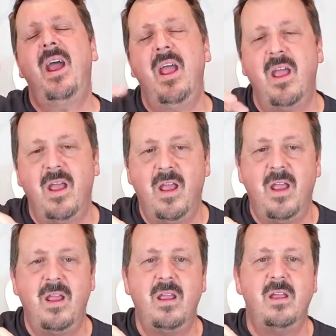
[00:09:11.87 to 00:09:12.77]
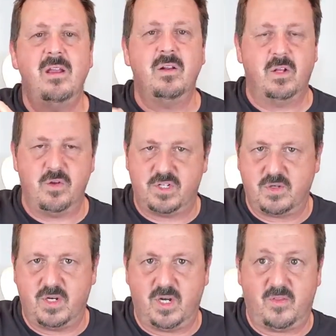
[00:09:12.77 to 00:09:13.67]
And you can see
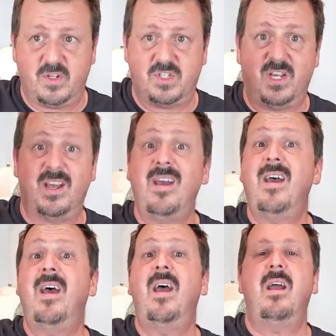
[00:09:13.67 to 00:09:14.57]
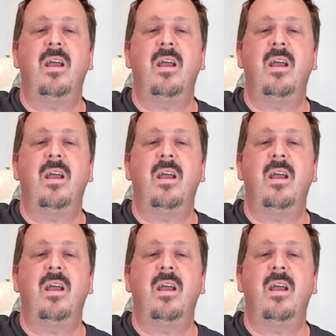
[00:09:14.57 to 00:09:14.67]
what I did there. Say.